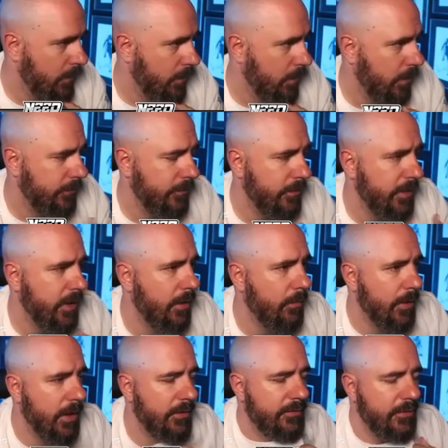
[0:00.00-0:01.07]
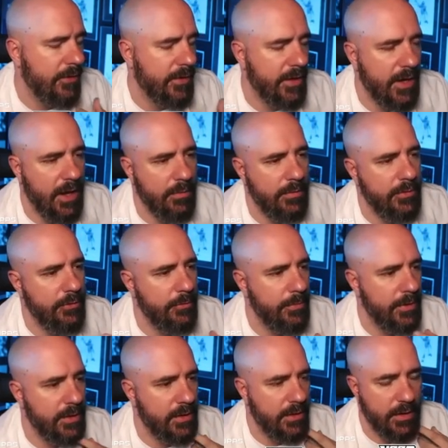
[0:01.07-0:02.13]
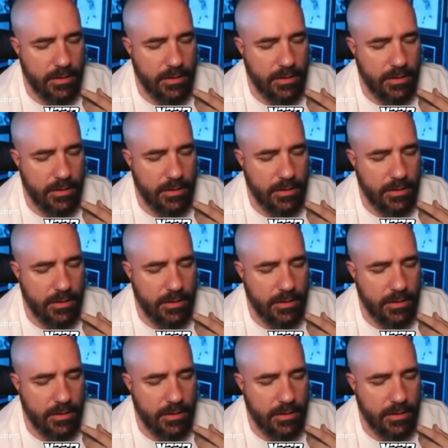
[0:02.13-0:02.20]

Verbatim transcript: And so yeah, when I saw the guy with no ability, I